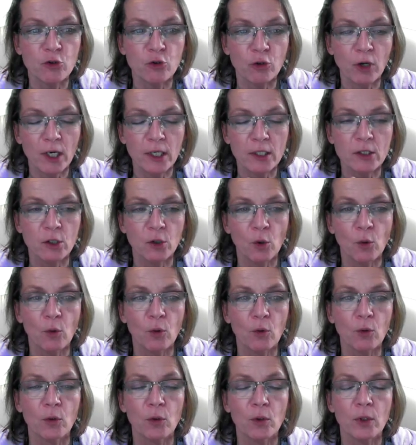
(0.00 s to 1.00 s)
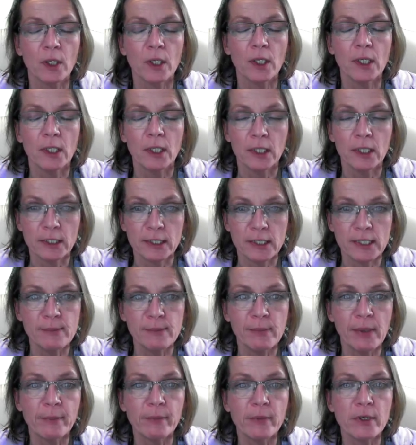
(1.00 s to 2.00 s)
Instruct your
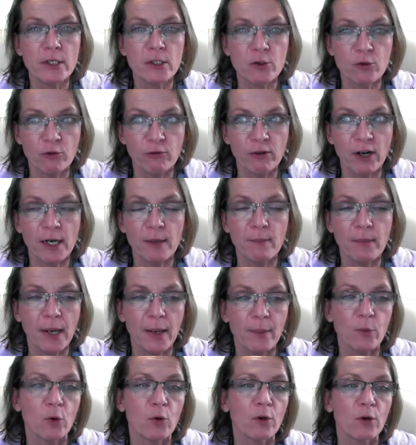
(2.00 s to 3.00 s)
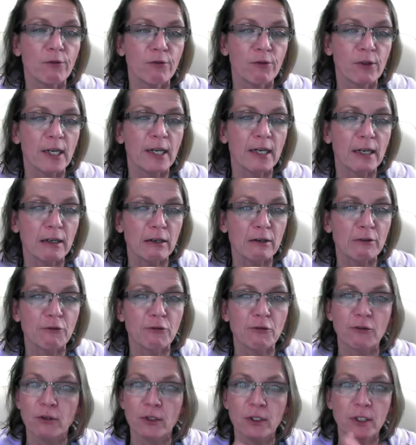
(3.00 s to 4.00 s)
team members to write a memo if they
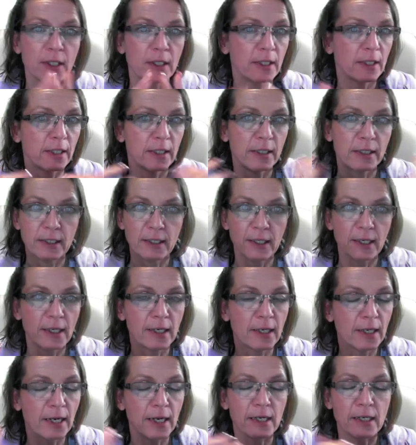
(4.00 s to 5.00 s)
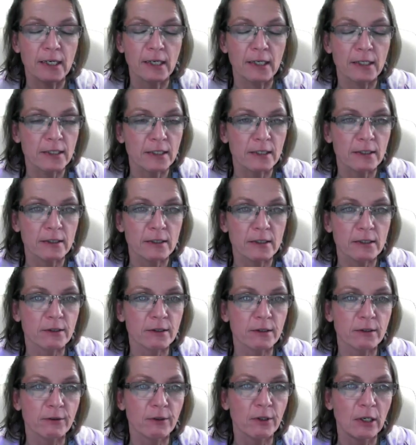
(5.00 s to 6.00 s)
have any
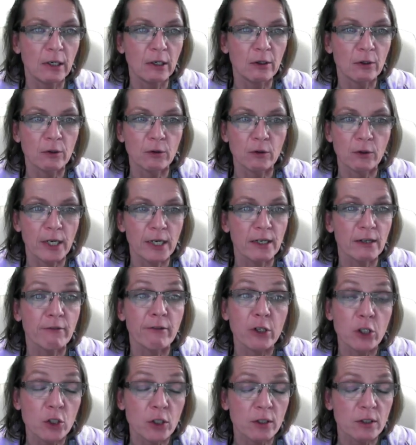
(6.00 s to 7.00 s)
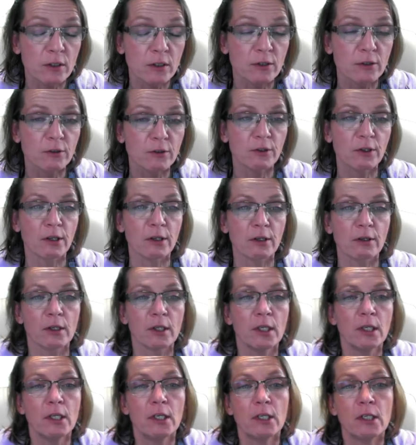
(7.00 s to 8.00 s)
ideas or any wishes
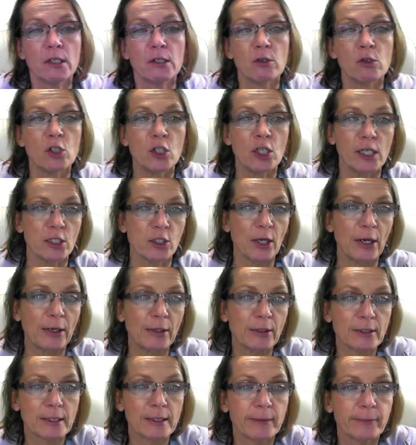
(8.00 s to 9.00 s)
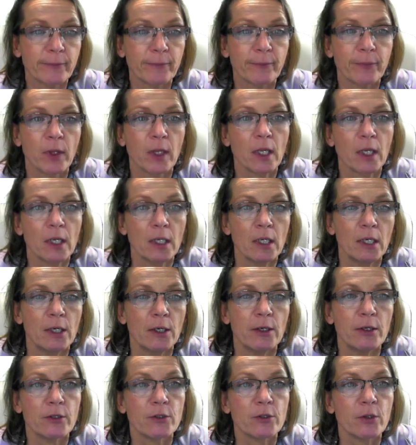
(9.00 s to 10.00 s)
to change anything.
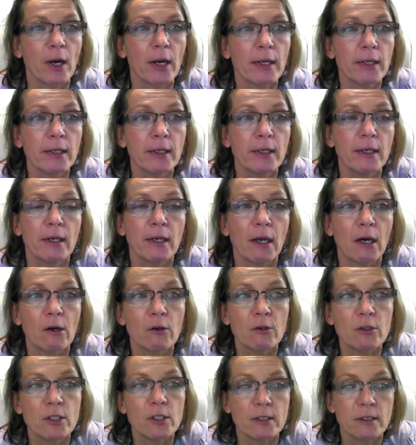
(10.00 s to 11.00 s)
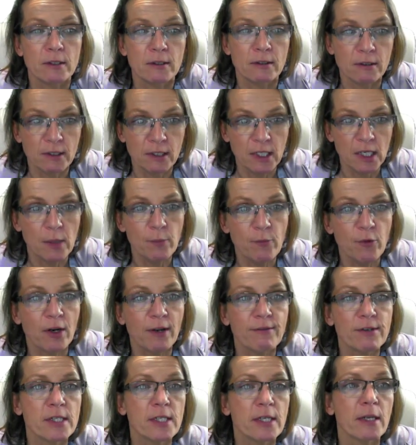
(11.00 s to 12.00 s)
So I now just
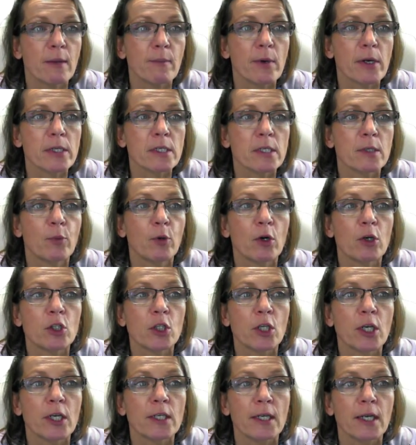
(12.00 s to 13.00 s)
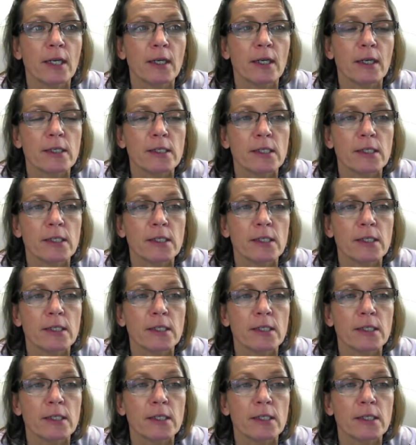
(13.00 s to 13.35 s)
keep whatever's in the master project